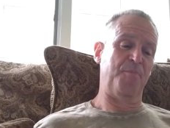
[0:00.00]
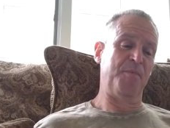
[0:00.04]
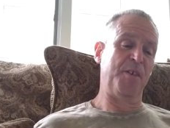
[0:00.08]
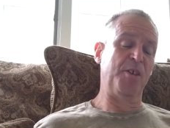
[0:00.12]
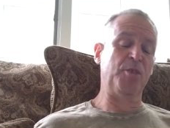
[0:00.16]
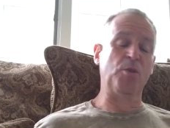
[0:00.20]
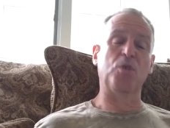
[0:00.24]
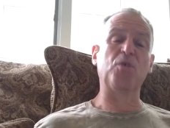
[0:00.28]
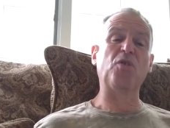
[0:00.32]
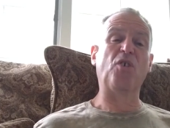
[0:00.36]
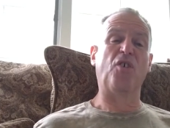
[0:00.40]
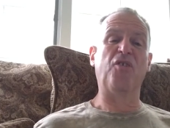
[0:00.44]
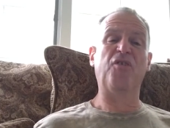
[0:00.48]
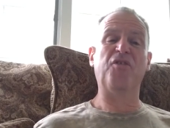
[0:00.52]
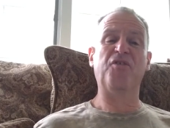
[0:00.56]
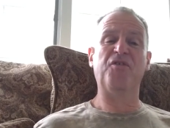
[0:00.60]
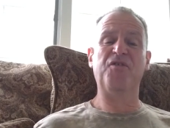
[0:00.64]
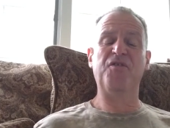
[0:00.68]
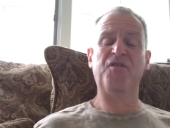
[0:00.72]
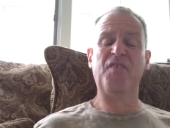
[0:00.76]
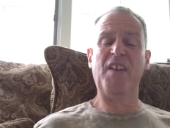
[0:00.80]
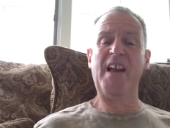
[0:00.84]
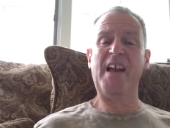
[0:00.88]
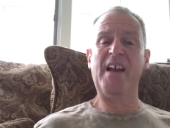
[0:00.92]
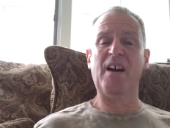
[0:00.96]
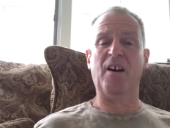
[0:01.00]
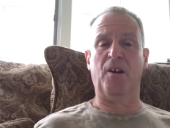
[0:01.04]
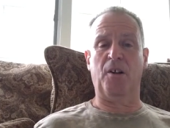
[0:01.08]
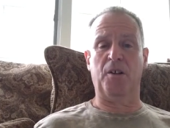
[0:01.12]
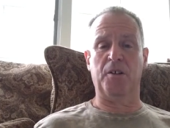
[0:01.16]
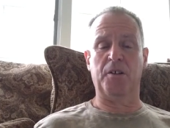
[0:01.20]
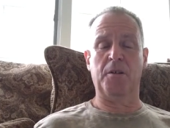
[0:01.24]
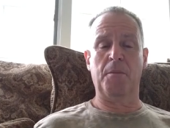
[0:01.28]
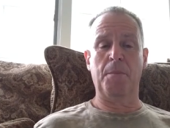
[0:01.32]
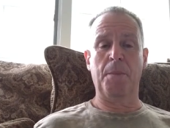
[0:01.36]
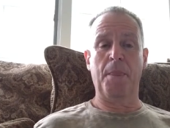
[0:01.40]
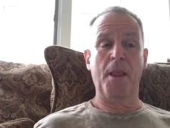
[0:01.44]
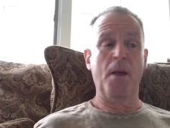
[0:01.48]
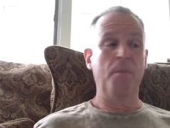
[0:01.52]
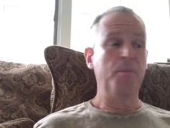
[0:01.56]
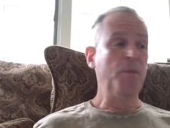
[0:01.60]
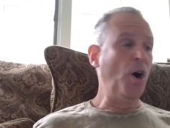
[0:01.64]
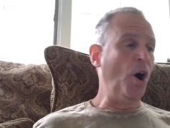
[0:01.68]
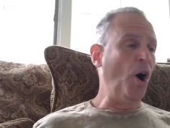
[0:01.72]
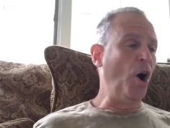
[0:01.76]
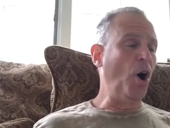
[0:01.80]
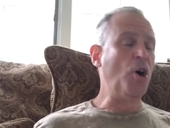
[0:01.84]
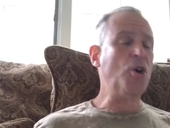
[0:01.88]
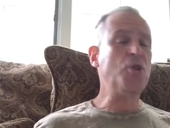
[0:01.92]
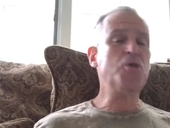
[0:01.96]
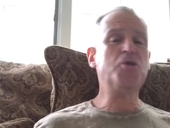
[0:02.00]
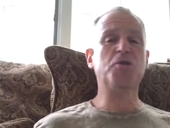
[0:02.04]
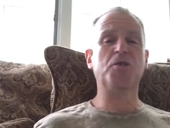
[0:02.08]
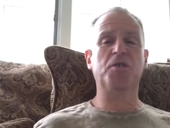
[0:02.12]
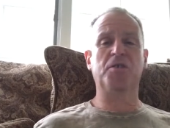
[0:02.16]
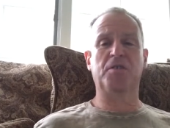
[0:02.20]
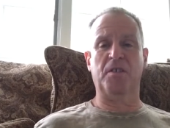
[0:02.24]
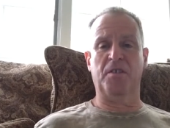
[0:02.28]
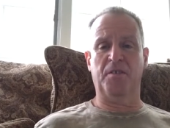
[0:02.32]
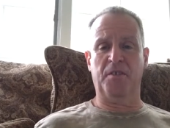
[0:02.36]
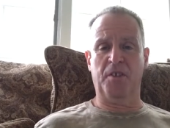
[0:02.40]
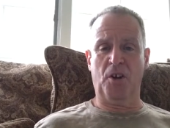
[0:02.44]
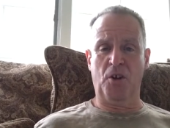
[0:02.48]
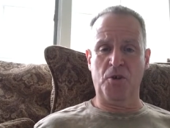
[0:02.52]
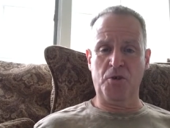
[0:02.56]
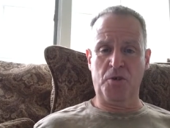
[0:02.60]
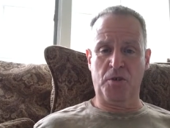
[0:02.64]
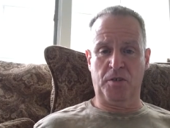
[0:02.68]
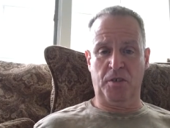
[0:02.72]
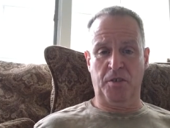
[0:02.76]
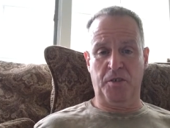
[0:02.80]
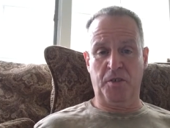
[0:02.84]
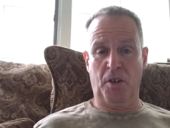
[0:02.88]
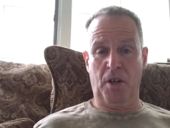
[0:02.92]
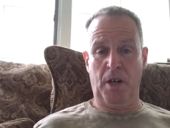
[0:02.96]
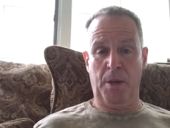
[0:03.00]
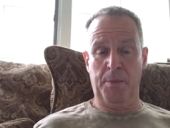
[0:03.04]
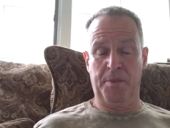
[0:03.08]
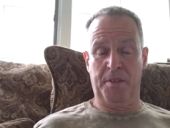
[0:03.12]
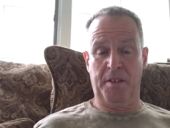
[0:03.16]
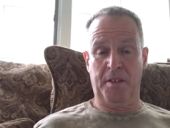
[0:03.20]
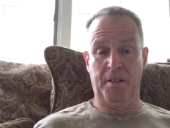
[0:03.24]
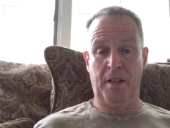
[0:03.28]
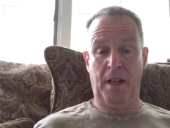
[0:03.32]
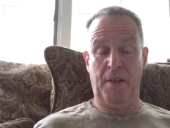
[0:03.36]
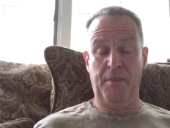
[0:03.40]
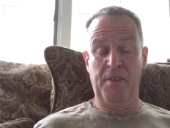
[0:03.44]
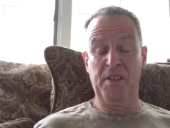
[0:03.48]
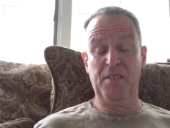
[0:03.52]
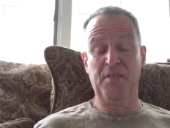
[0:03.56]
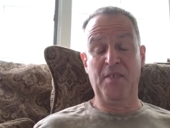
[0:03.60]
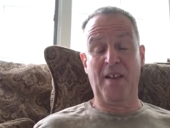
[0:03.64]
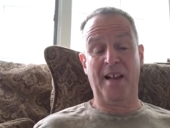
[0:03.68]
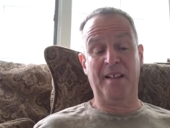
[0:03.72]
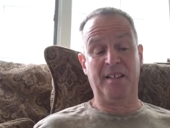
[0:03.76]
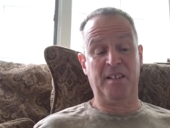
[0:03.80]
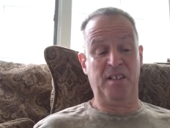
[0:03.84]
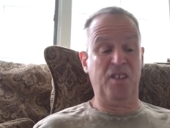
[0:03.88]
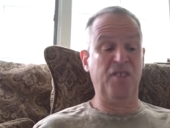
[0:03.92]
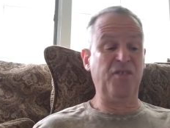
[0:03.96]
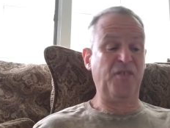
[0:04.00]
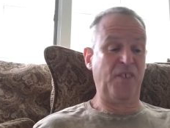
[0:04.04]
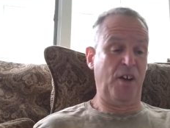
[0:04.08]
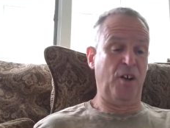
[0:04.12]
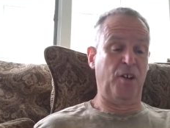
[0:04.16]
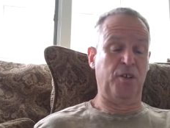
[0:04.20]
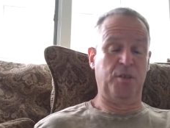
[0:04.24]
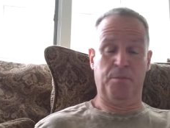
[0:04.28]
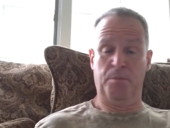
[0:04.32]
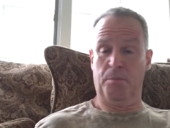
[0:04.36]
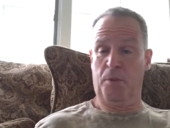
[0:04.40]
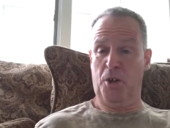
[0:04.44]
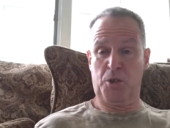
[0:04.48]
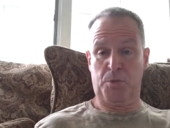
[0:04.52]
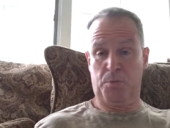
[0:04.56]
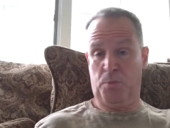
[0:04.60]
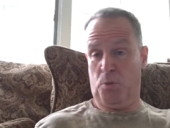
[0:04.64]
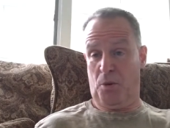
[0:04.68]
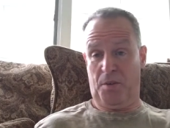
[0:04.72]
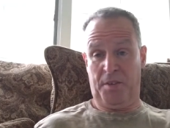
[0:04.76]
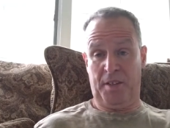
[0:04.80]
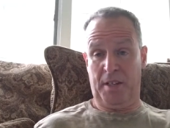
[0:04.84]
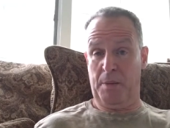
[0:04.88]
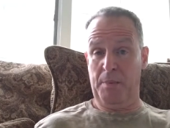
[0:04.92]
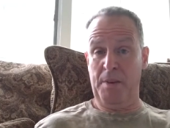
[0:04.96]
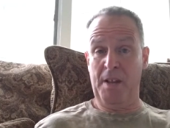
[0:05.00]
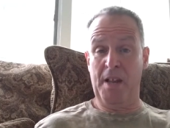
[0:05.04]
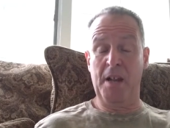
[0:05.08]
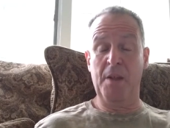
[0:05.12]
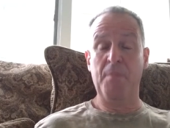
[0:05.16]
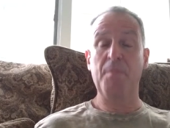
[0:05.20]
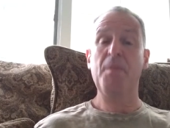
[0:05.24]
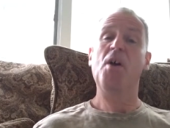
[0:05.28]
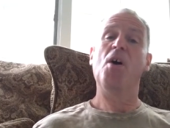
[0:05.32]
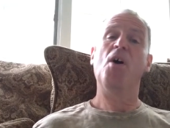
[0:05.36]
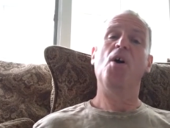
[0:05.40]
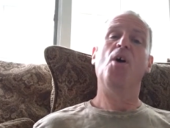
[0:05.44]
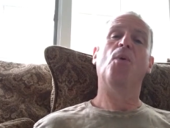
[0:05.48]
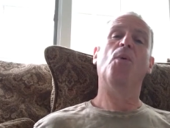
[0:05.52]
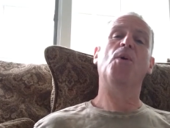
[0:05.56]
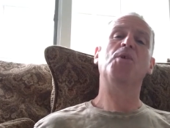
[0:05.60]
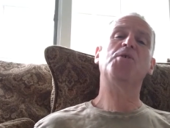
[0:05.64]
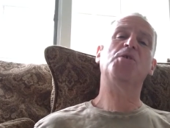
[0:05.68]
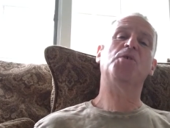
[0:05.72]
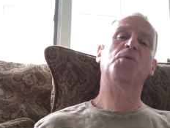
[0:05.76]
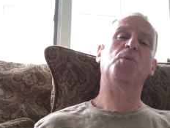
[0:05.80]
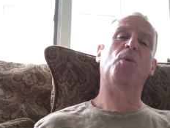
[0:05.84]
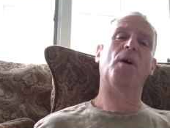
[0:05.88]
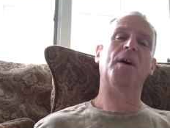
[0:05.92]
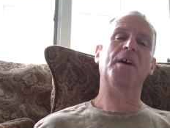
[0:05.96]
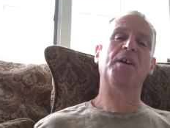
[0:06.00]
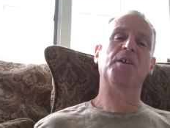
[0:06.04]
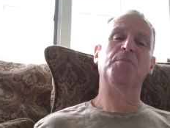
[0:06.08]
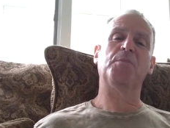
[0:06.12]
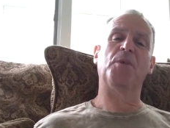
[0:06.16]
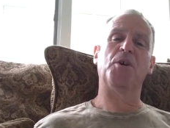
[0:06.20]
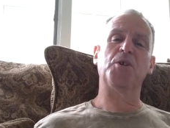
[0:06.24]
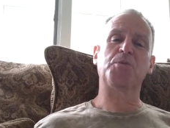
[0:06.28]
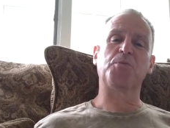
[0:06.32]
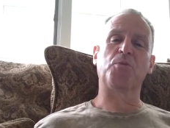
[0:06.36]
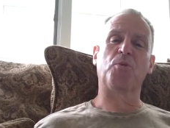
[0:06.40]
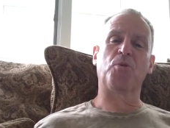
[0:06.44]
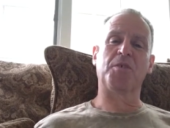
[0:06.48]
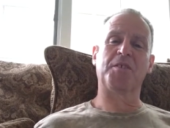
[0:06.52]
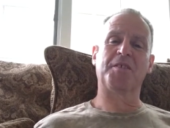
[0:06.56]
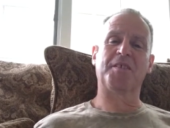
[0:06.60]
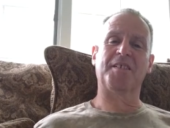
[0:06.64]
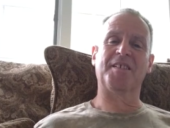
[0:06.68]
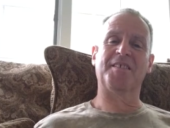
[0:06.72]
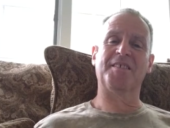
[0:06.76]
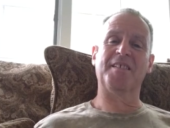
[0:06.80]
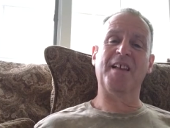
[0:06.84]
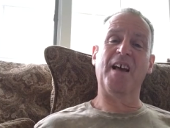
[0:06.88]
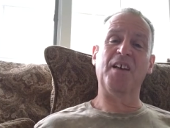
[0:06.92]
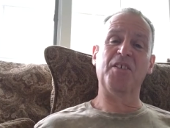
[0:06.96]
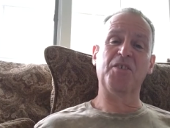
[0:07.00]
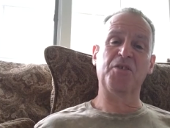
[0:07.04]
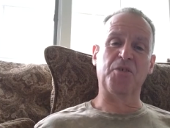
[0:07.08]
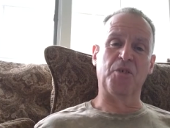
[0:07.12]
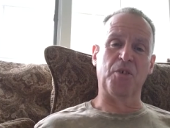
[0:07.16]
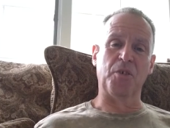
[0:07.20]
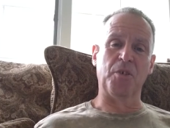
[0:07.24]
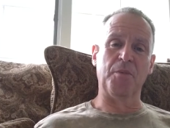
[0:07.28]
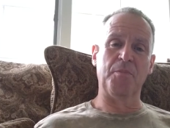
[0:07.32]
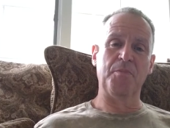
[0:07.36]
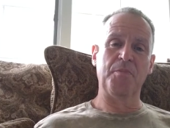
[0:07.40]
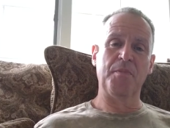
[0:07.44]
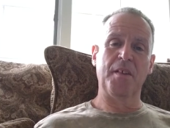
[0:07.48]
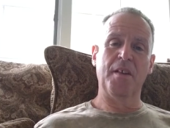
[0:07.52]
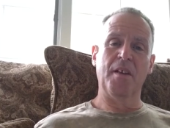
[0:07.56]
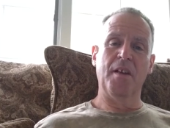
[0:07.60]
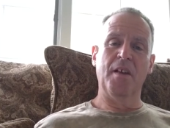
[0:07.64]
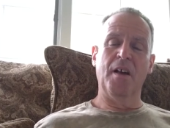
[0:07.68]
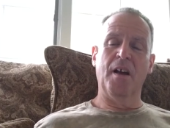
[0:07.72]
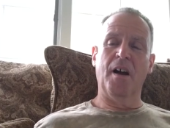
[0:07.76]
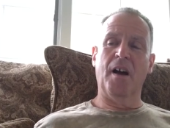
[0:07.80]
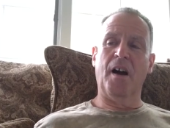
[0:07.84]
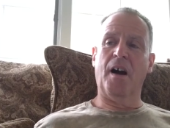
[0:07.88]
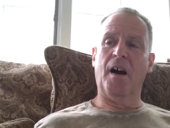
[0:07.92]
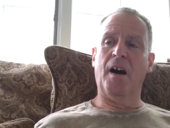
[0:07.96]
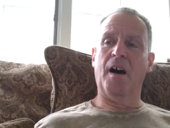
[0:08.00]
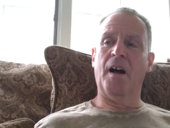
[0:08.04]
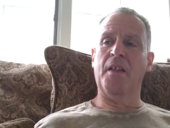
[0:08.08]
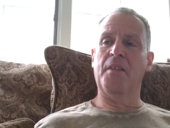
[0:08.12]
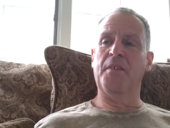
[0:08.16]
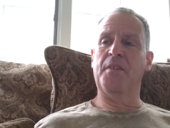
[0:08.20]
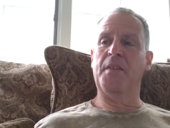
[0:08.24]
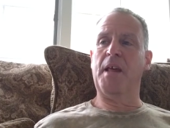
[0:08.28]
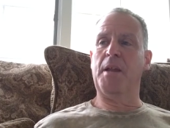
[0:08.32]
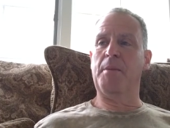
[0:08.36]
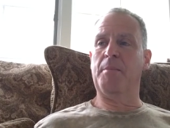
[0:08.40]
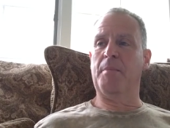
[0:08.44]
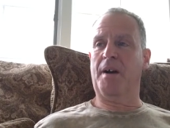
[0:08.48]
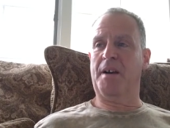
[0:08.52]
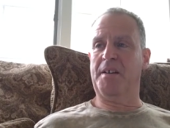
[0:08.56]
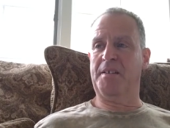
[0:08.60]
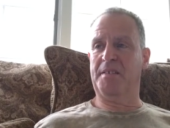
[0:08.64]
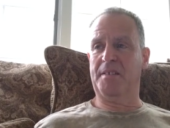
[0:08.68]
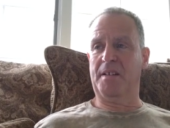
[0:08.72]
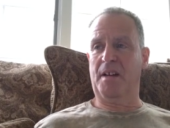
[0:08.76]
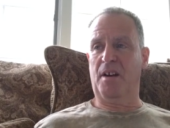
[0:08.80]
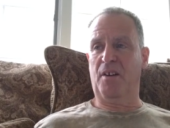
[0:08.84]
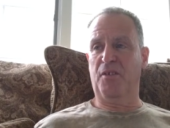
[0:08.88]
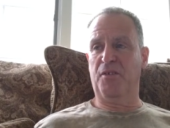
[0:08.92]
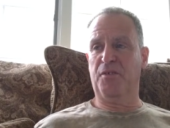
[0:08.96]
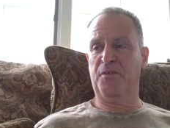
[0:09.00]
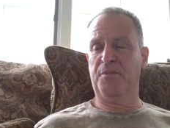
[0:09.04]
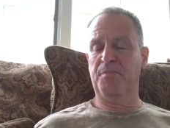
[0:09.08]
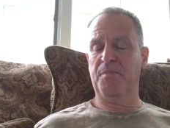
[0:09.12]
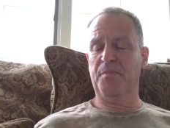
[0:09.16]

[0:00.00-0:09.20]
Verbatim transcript: He's also failed hundreds and hundreds of times in life. In fact, he's failed much more than me, which is why he's much more successful uh, than myself.